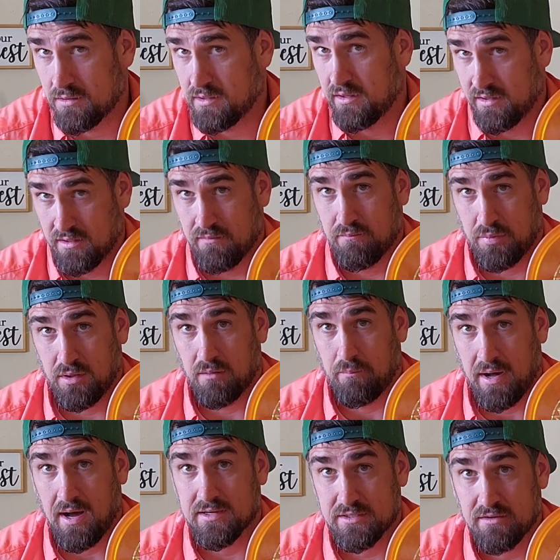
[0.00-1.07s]
and
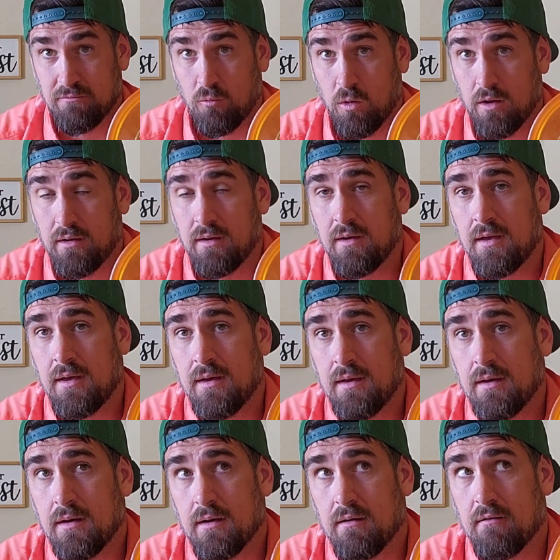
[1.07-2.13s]
+1,
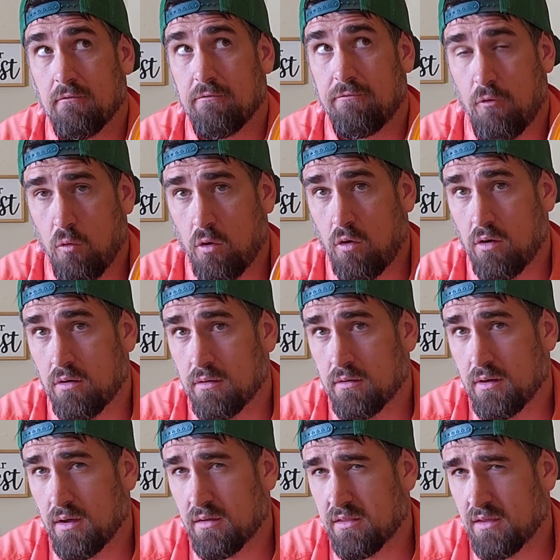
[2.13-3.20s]
4,
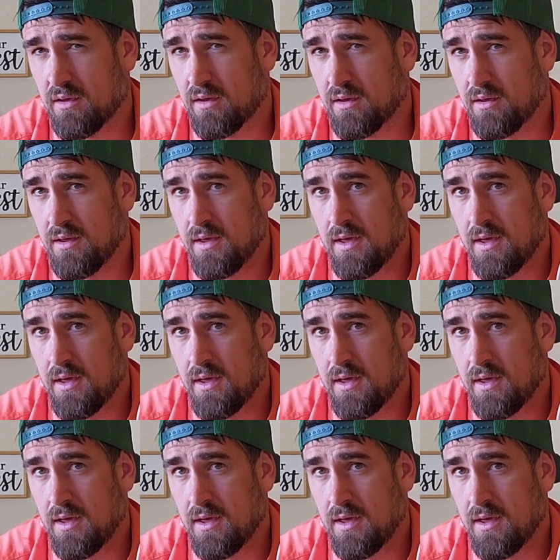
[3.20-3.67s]
I think.